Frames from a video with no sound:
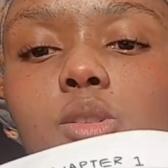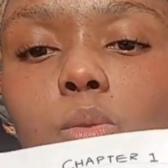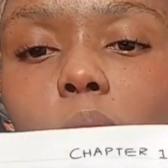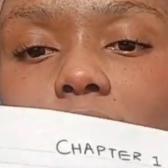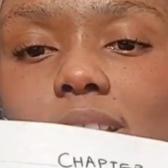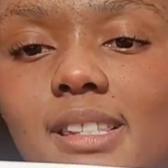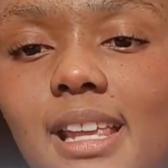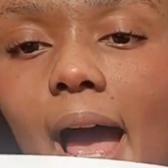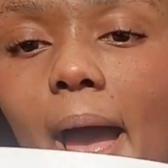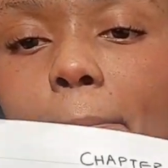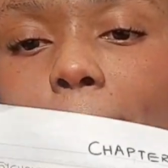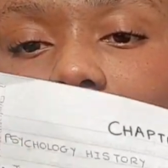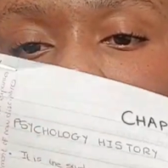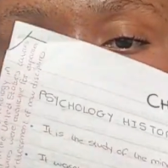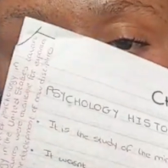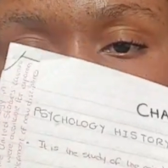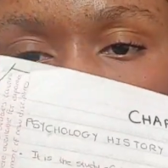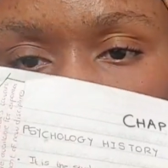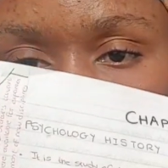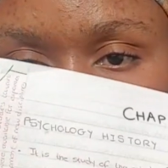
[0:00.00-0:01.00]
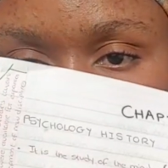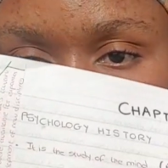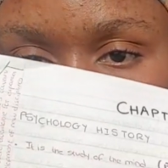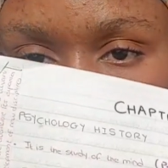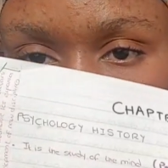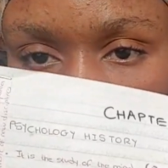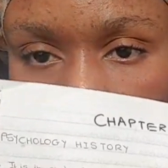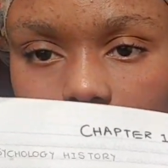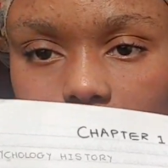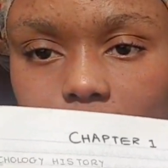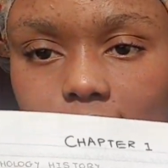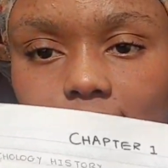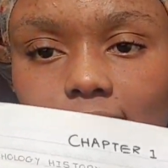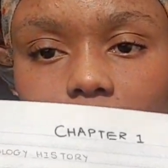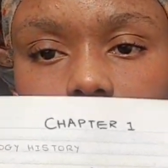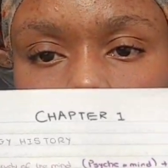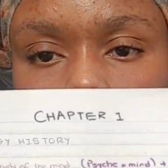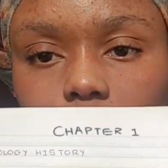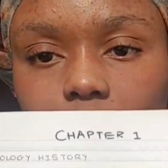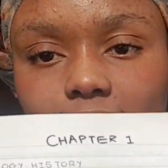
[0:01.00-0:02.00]
ones I made notes. I didn't
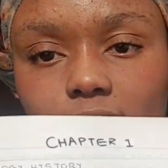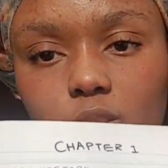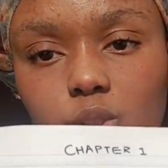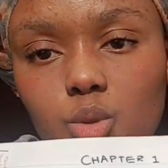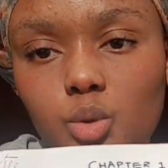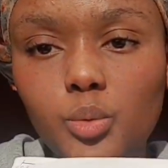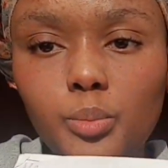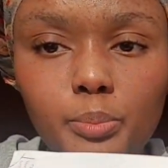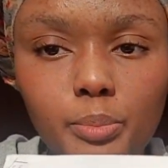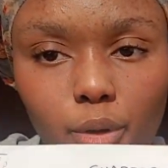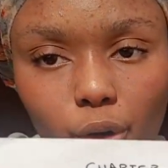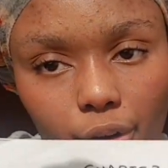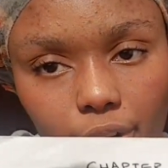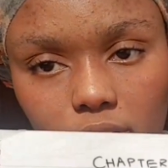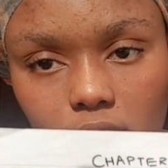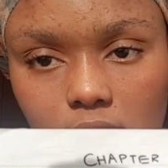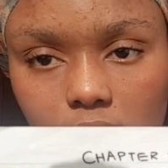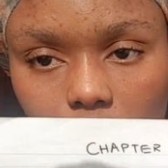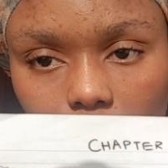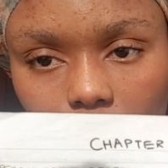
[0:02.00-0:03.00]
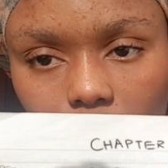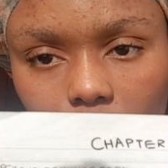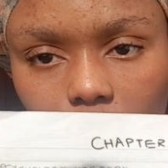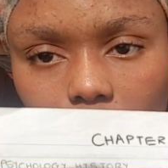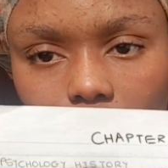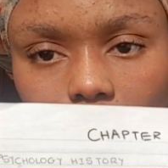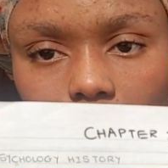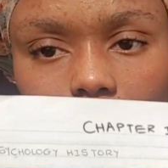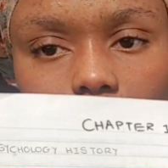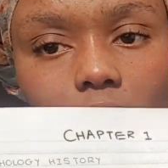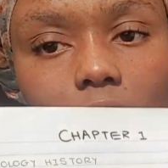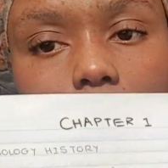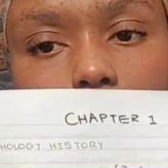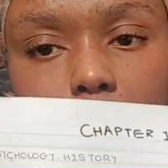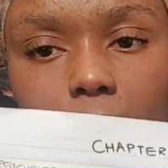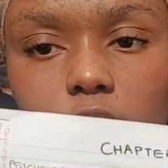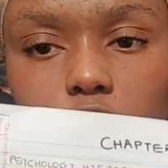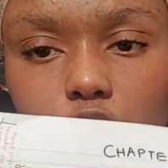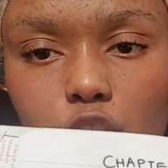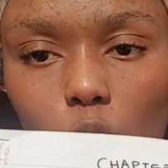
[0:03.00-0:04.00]
like do blurting. I
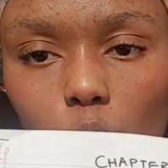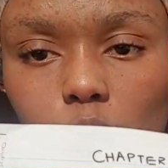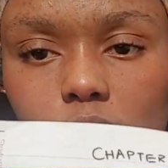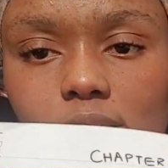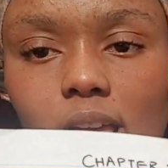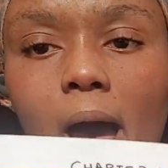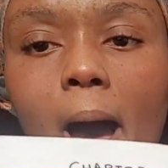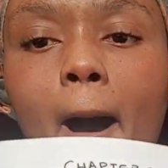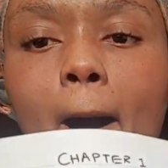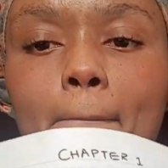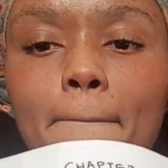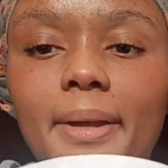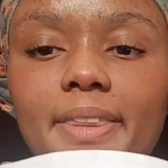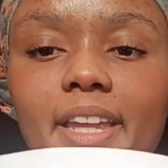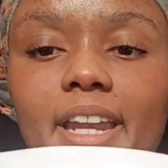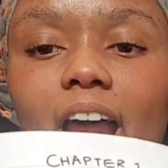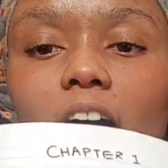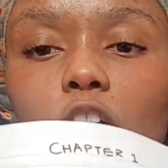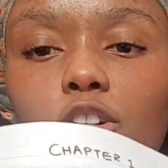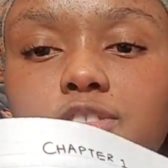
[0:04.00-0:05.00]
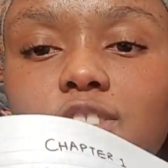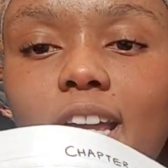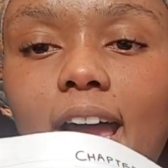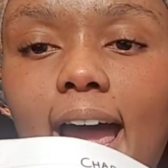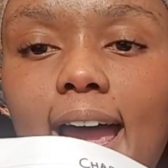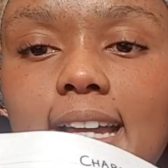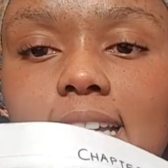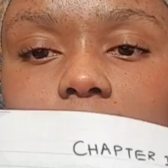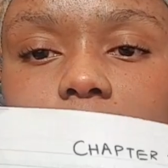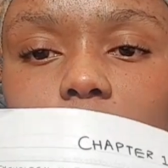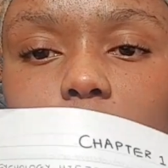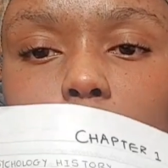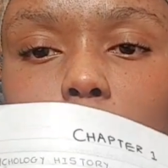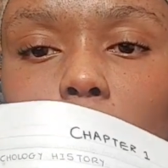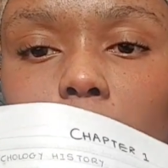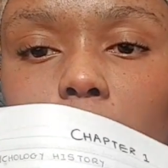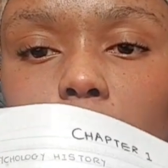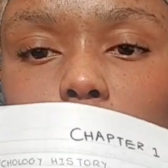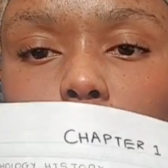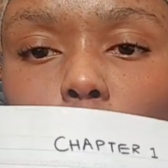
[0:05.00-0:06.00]
made notes, but then after I did
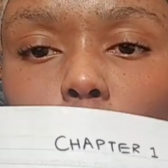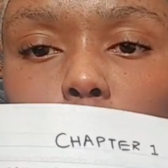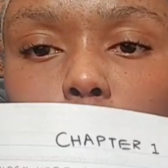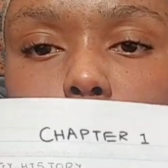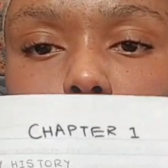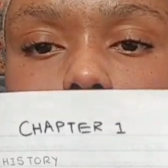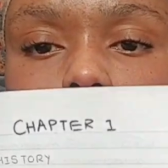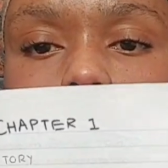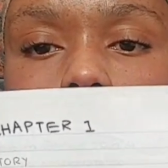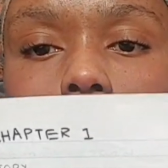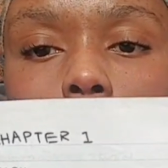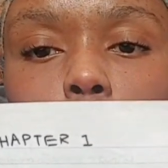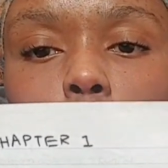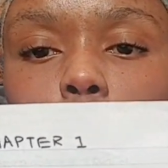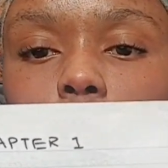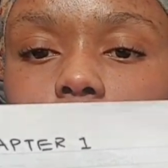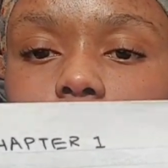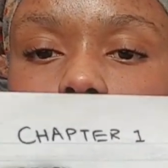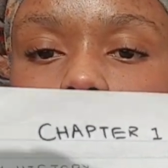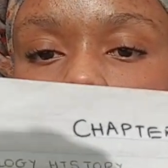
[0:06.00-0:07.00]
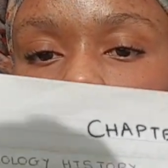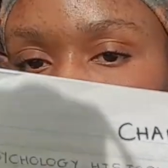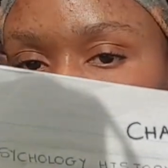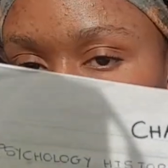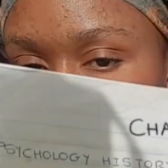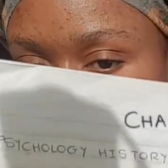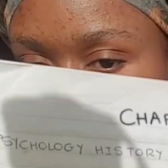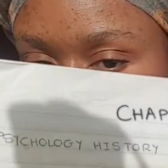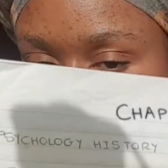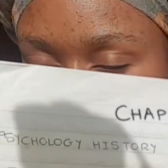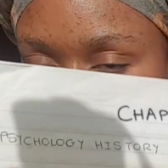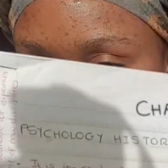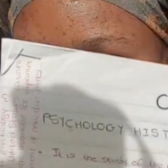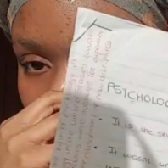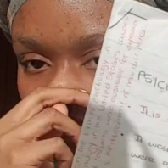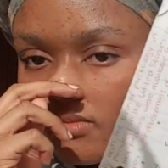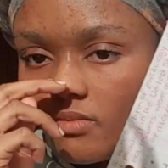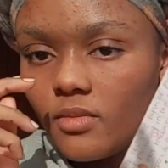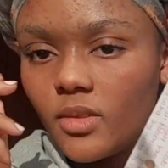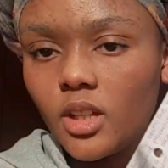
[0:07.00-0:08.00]
my notes, I would like
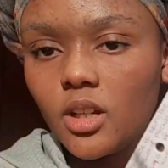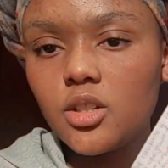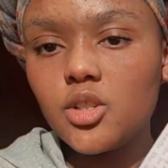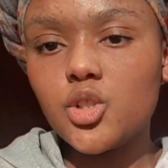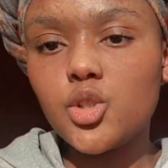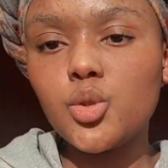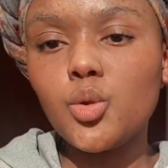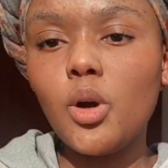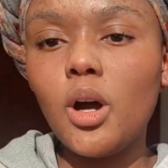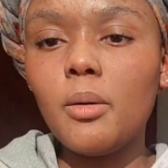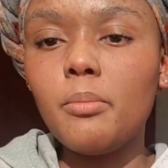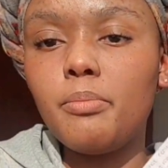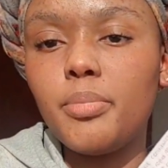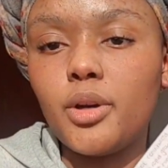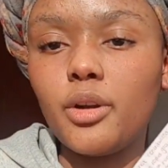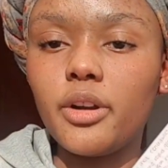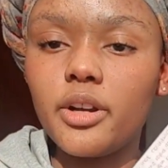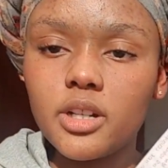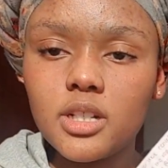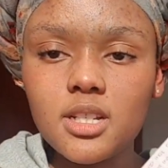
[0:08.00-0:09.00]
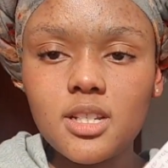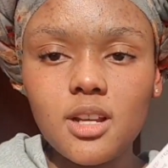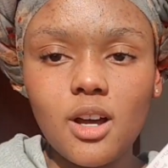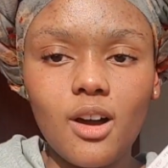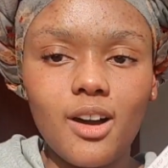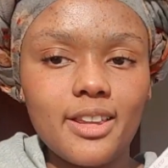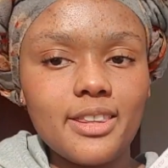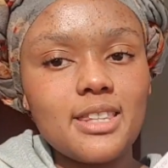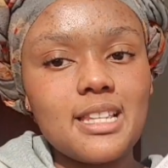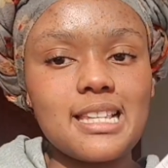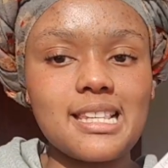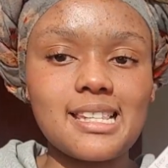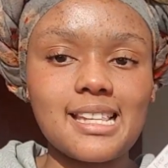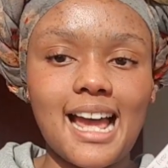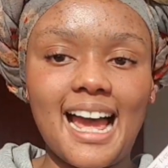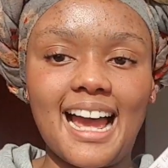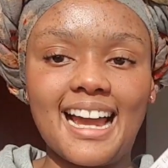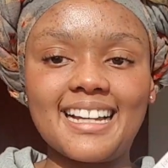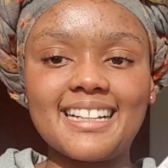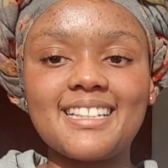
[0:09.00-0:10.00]
do a blurt on the
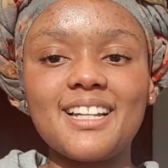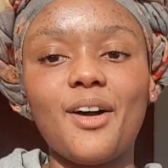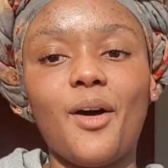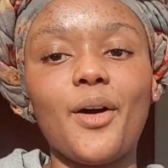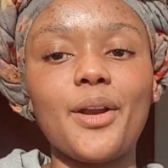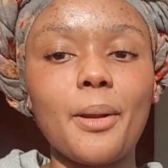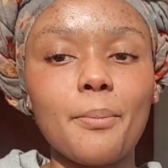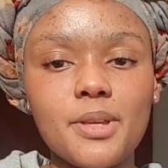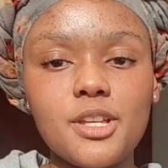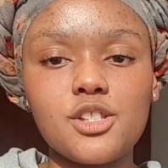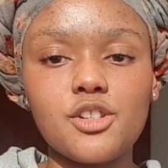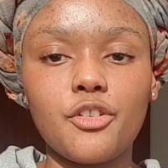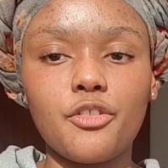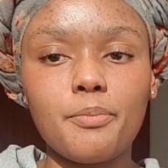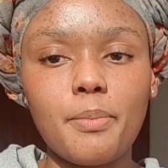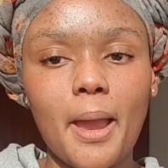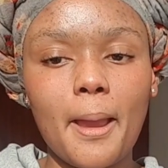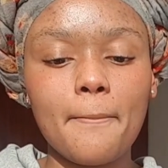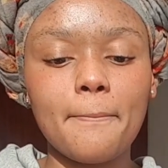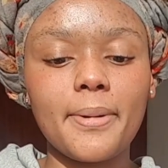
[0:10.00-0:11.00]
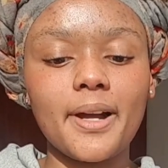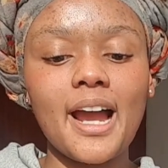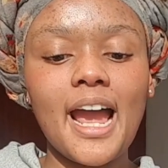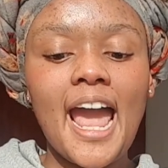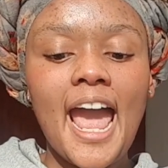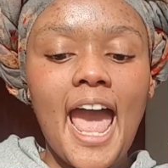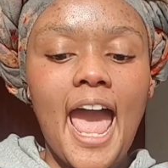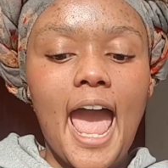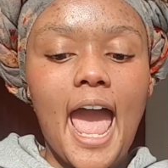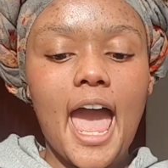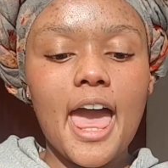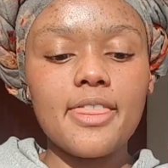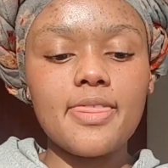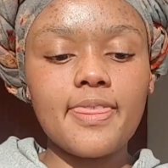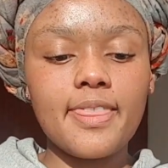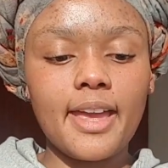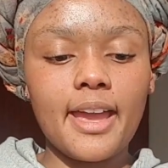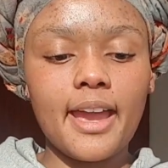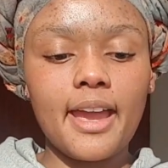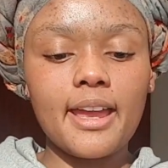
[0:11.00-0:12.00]
side on a piece of paper,
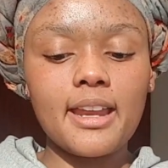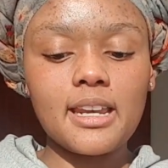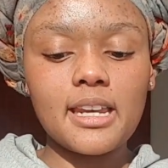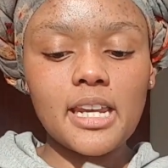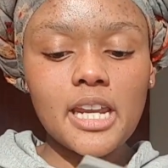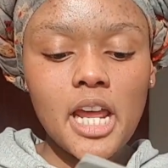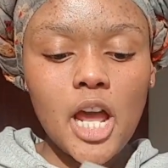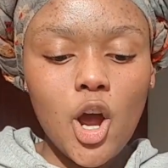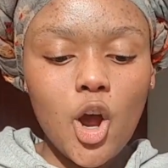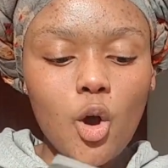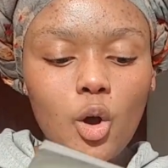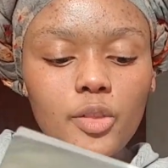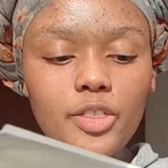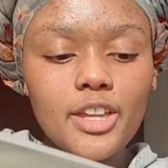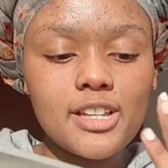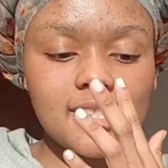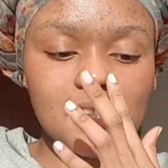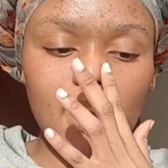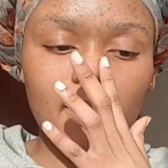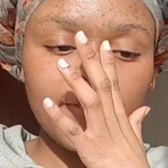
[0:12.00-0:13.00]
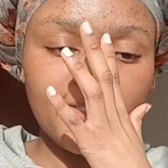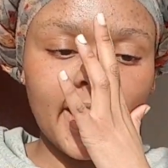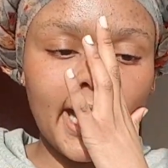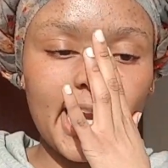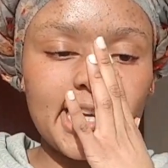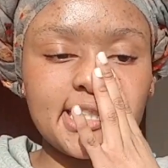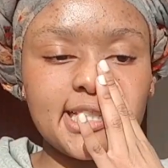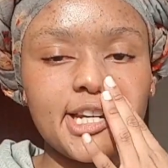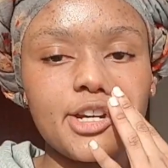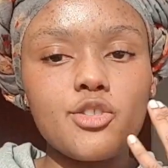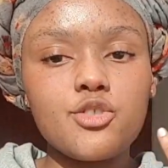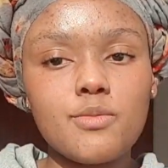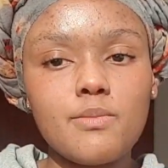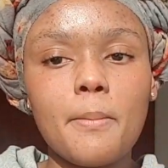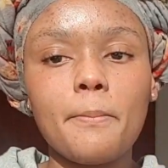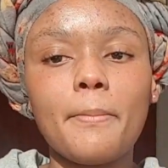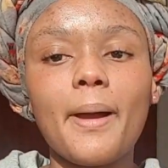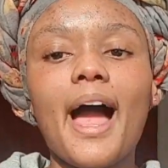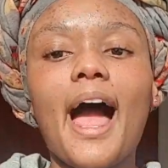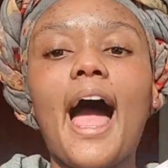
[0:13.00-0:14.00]
and then the stuff that I didn't
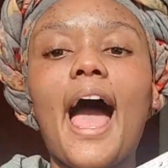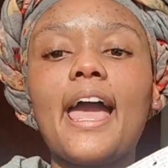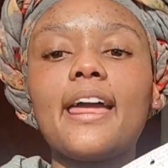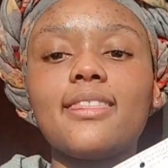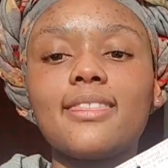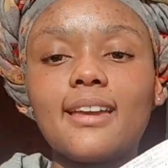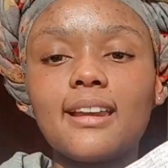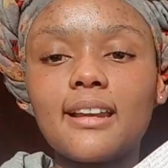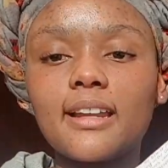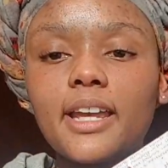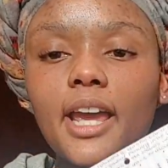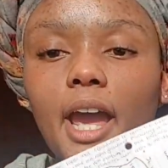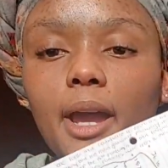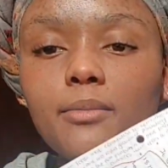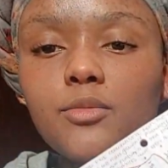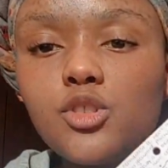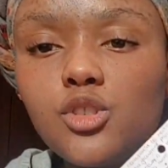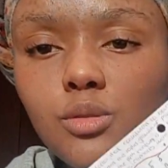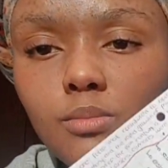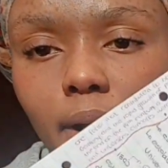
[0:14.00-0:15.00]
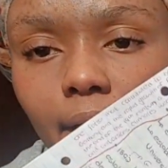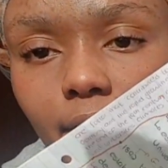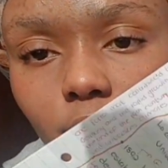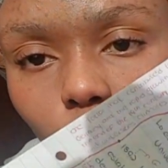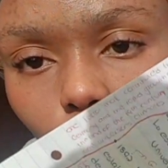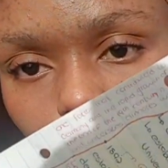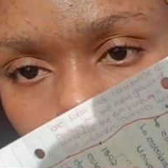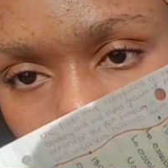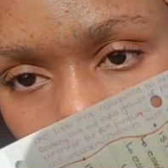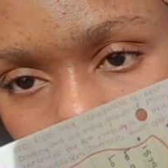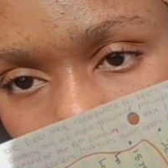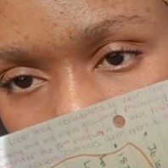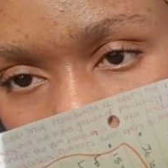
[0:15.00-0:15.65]
remember, I then came to my notes and I